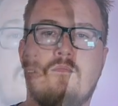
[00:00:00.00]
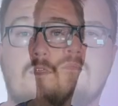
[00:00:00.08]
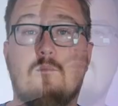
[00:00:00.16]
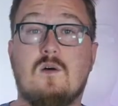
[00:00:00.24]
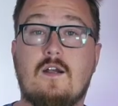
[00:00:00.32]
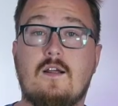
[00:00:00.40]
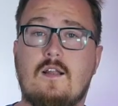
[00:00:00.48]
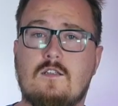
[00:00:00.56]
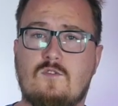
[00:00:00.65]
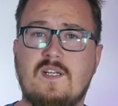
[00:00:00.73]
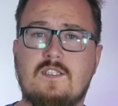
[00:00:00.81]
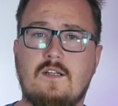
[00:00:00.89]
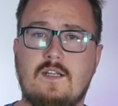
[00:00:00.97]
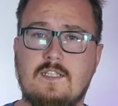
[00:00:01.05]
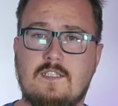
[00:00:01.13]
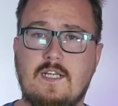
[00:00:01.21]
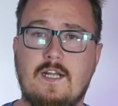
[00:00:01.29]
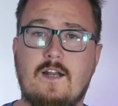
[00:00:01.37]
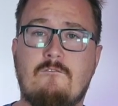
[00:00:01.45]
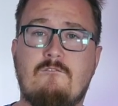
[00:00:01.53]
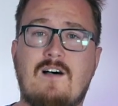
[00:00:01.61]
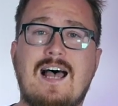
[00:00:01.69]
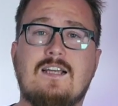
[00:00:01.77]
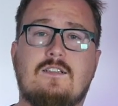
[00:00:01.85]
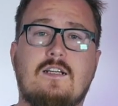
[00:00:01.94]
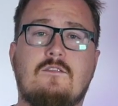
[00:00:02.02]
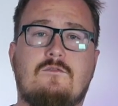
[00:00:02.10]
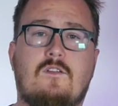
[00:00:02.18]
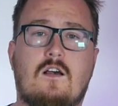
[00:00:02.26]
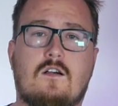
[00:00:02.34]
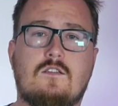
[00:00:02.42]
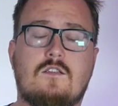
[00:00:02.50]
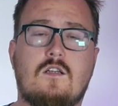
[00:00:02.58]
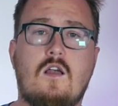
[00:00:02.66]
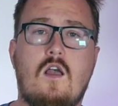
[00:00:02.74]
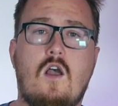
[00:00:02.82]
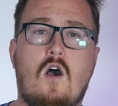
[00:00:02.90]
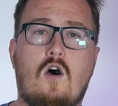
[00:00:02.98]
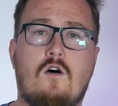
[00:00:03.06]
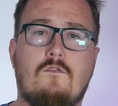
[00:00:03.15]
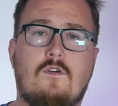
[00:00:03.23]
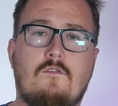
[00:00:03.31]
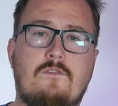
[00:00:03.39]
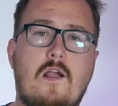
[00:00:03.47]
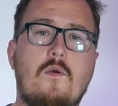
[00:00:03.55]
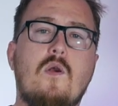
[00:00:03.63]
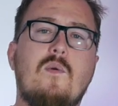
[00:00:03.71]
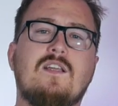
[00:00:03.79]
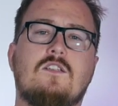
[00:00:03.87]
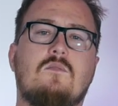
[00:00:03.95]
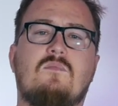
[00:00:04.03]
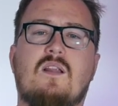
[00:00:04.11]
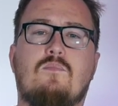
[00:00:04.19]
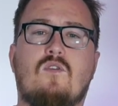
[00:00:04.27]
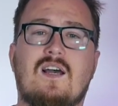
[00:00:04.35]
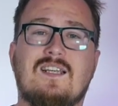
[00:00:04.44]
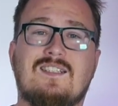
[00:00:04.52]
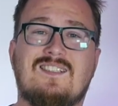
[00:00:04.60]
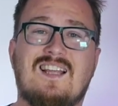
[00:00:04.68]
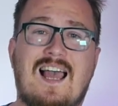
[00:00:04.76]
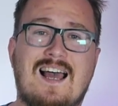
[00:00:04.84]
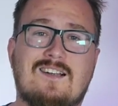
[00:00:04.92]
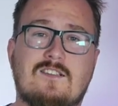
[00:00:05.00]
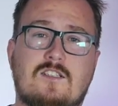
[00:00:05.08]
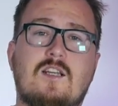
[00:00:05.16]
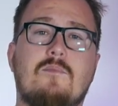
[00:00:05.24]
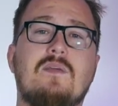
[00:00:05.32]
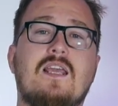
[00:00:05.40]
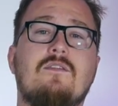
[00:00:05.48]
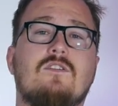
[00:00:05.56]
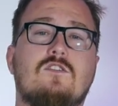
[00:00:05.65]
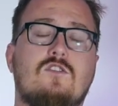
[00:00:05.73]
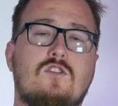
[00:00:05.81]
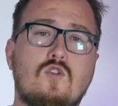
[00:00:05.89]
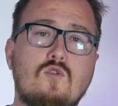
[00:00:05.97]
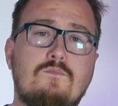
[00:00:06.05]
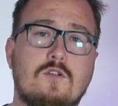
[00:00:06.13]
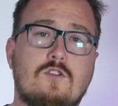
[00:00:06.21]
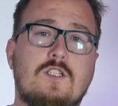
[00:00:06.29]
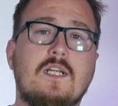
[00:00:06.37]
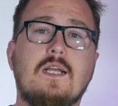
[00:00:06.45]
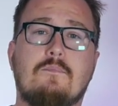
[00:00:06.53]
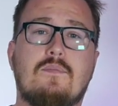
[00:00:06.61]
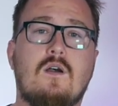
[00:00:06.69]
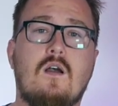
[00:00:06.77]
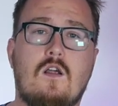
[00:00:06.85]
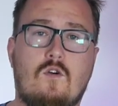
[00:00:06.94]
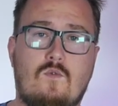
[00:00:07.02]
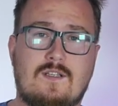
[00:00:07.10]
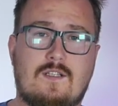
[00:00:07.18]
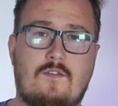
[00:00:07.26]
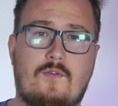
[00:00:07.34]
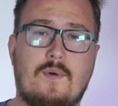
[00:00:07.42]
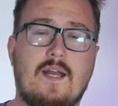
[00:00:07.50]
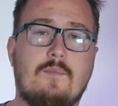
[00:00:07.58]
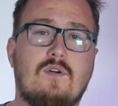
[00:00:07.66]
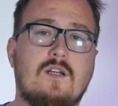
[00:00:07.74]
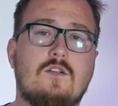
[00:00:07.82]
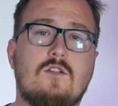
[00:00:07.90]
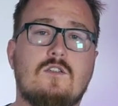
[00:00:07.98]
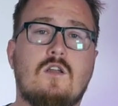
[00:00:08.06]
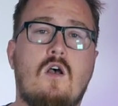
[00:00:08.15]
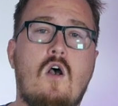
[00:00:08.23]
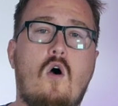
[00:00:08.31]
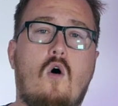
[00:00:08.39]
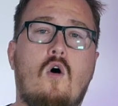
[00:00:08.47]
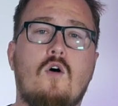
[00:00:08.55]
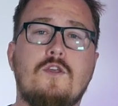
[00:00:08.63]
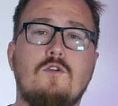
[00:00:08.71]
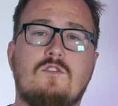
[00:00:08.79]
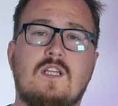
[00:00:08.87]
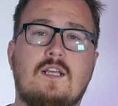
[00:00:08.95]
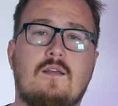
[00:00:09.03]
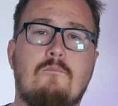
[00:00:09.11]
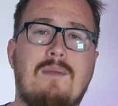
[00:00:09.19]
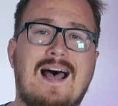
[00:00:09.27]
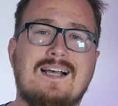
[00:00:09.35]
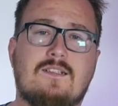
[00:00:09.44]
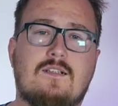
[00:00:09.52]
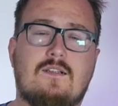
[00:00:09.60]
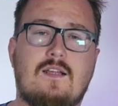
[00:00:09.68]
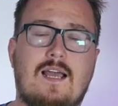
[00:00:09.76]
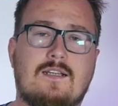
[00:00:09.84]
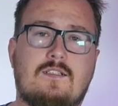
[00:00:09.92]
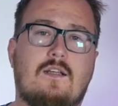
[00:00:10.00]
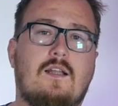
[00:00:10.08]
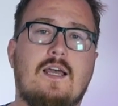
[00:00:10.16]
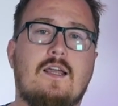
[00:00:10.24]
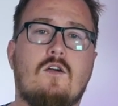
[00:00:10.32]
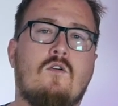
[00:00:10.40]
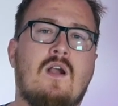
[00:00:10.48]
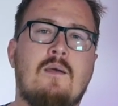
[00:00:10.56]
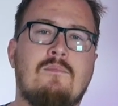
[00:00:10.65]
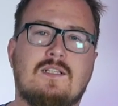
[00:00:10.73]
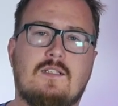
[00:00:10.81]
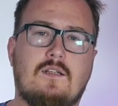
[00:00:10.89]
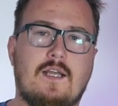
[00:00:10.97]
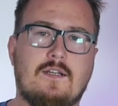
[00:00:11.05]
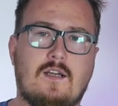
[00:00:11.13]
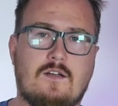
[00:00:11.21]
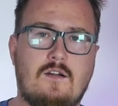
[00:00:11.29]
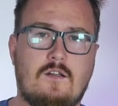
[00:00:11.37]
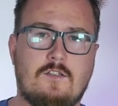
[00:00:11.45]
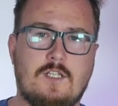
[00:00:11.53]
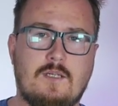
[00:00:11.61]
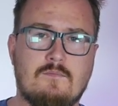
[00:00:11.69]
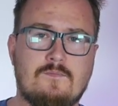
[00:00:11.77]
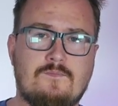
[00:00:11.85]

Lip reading: The market has recently seen a vast influx of very reasonably priced and some even super cheap resin 3D printers, all using the masked SLA or MSLA technology.